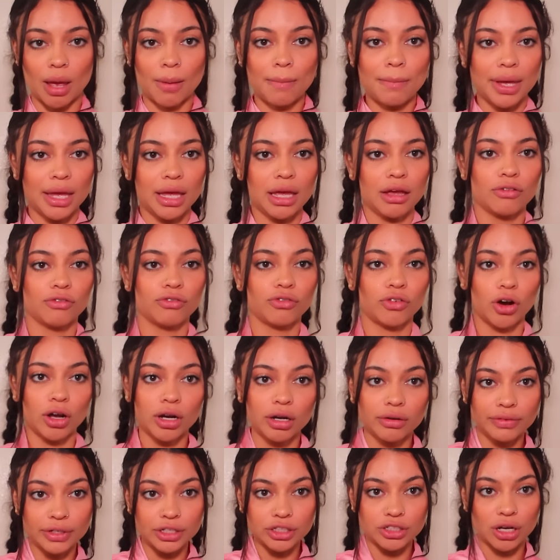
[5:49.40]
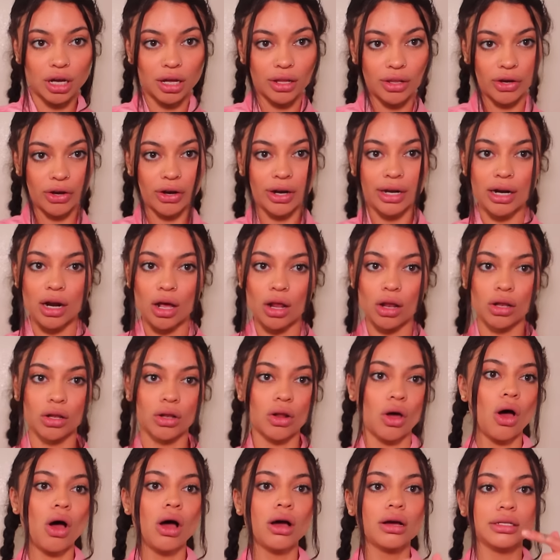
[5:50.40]
been in front of each other in a
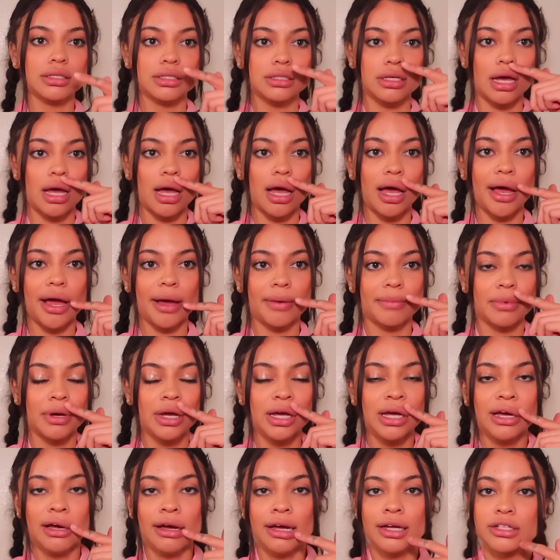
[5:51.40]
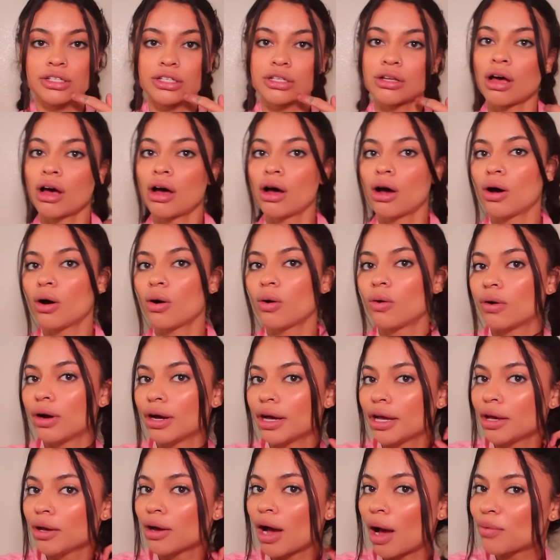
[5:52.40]
long time.
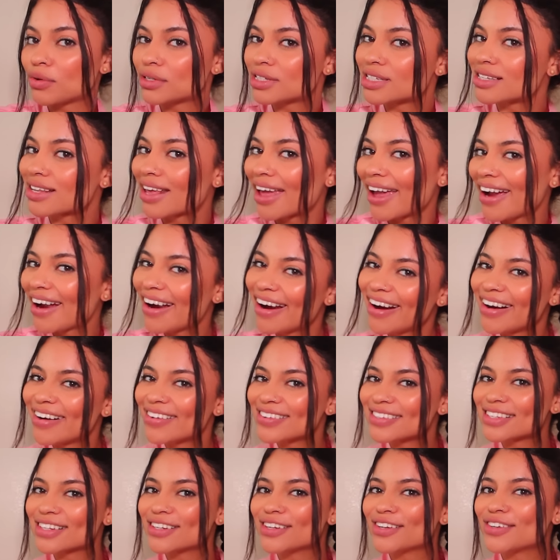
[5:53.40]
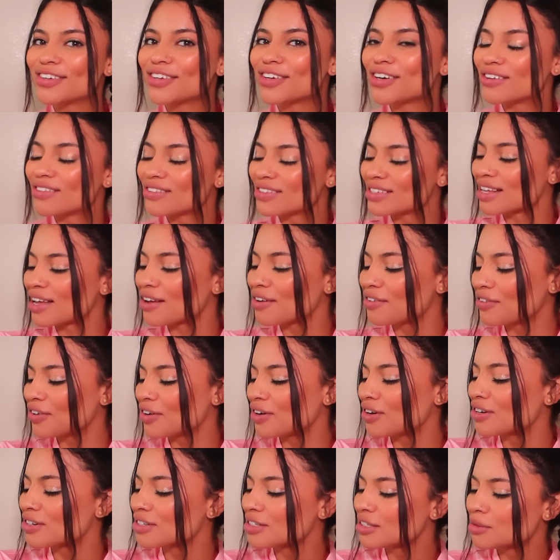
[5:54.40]
So I was scared. I was a little nervous at
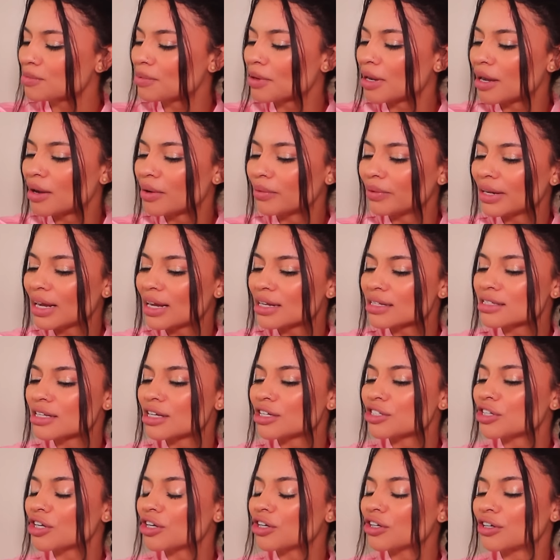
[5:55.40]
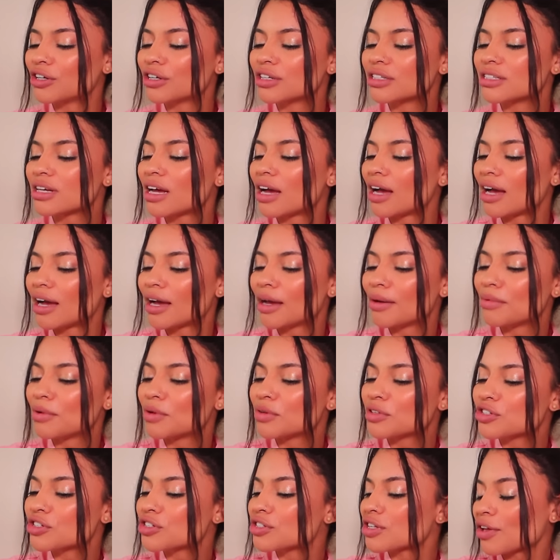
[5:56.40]
first, but we had such a good time. It
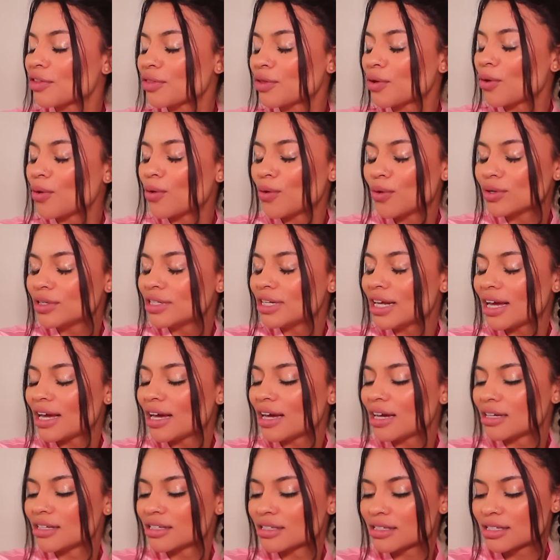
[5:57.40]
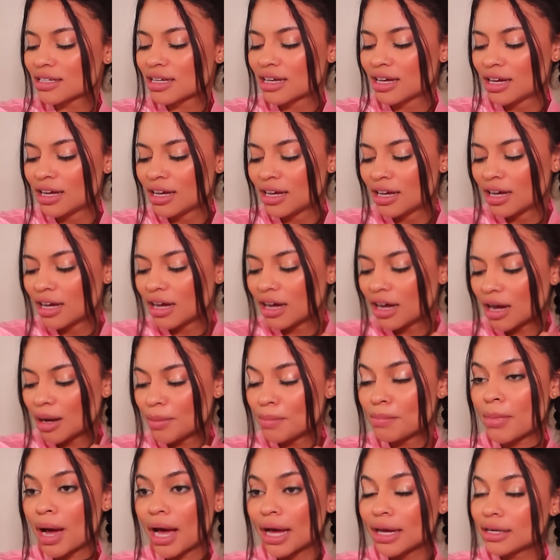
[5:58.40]
was just like the old days,
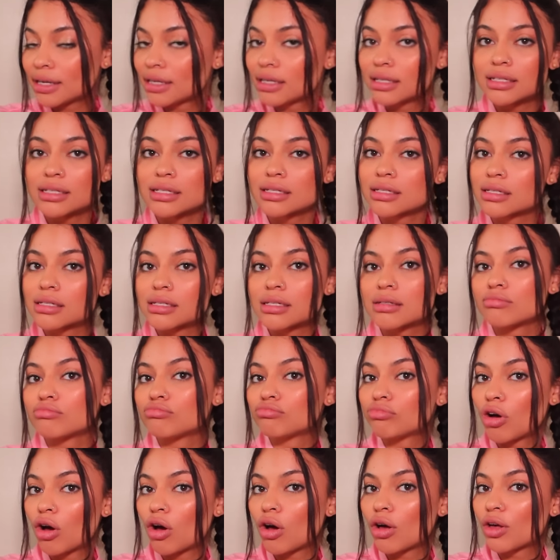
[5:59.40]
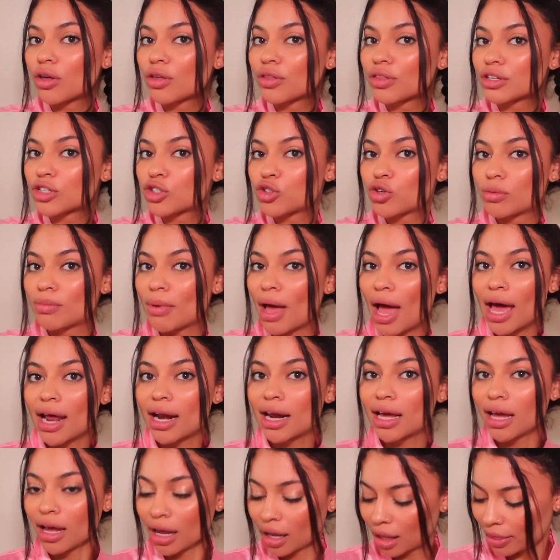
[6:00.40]
uh, minus all the
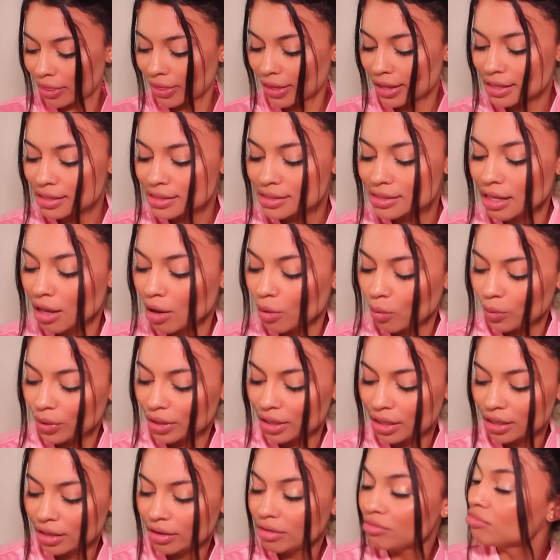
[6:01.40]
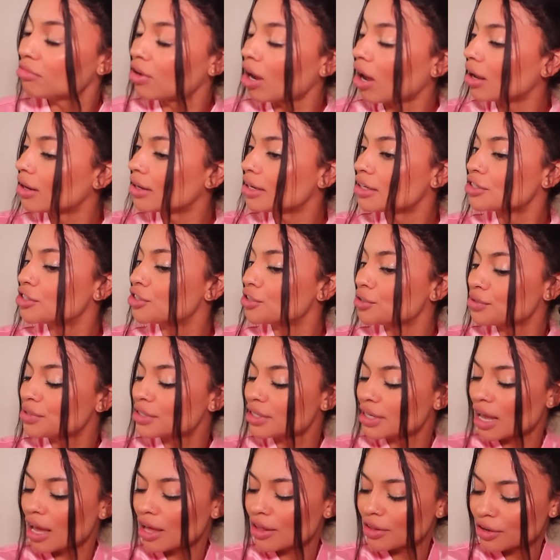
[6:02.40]
traumatic things that we got into
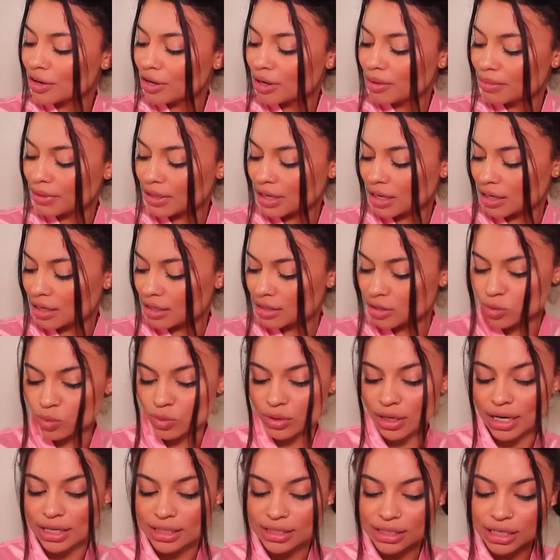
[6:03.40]
together. Because when I